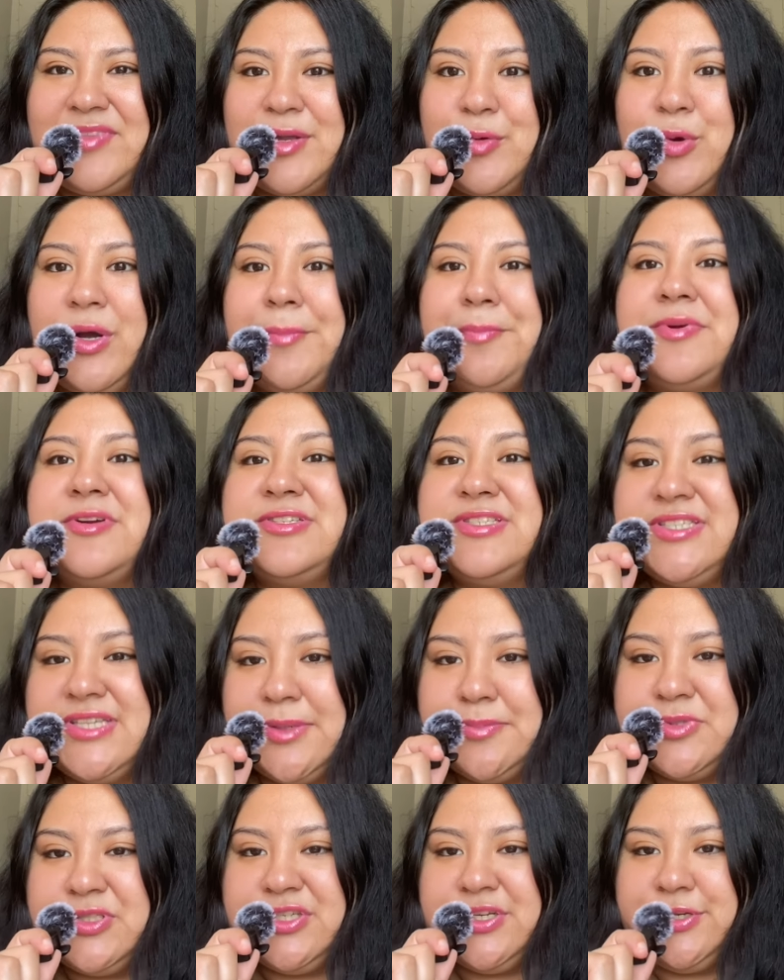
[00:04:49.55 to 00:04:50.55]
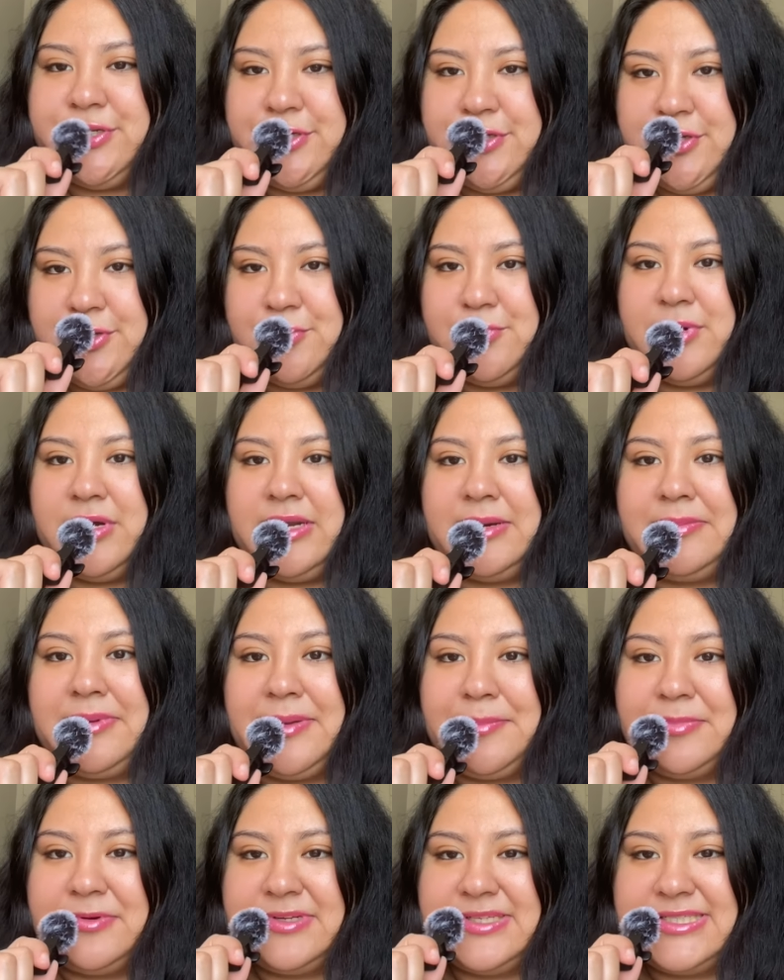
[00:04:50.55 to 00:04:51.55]
what perception you want
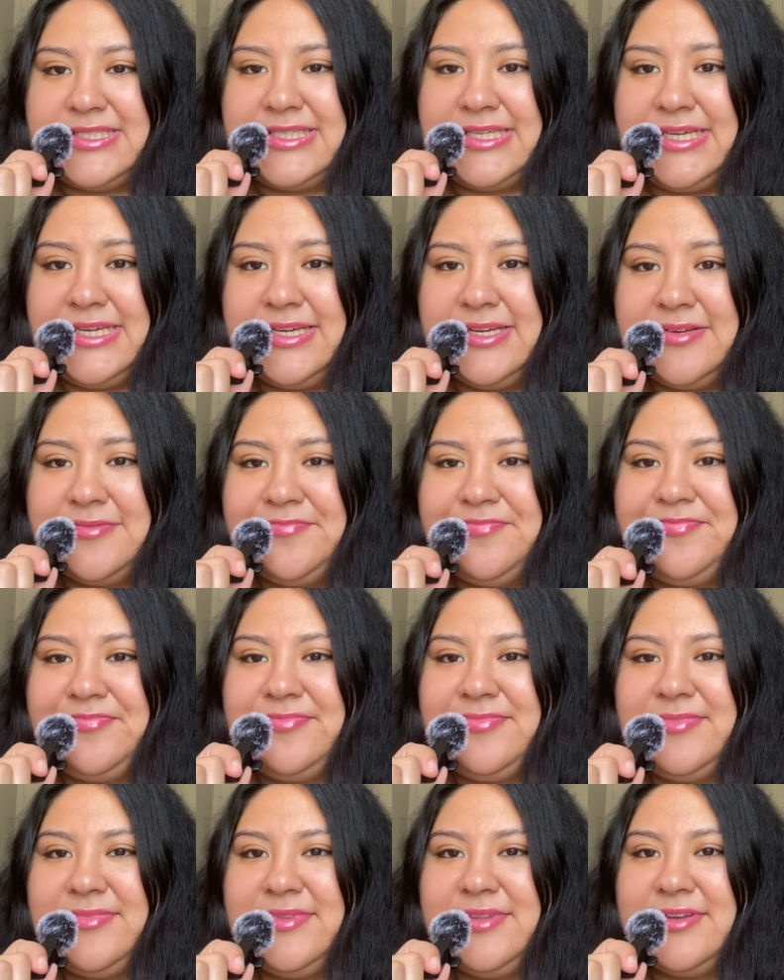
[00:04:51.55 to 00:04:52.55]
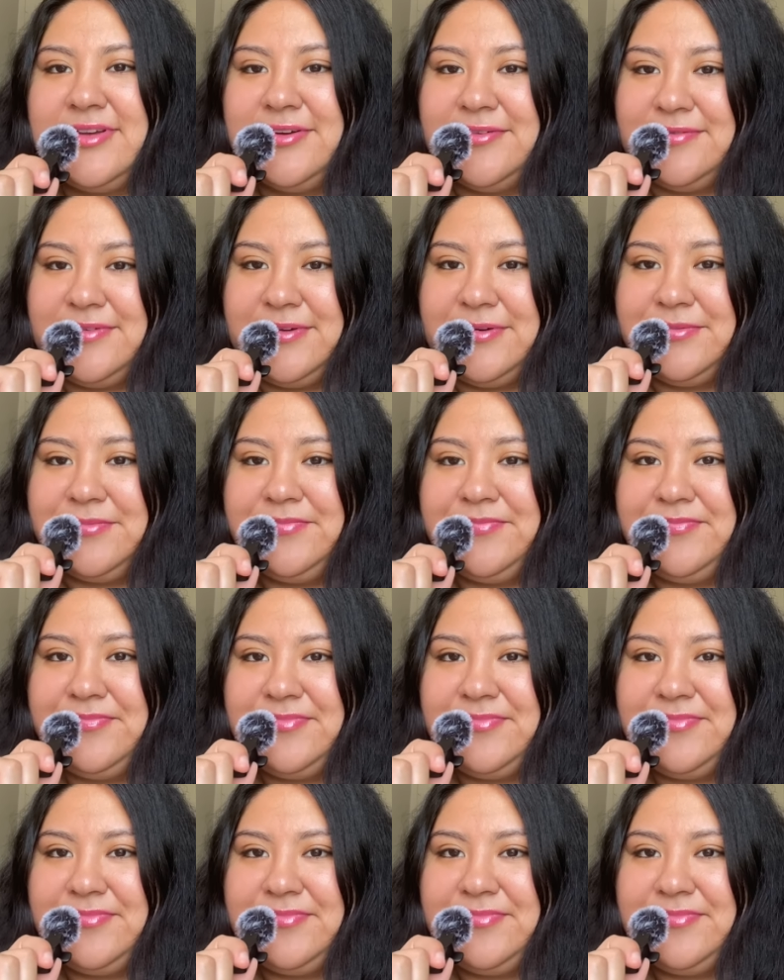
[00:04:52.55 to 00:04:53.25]
people to see of you.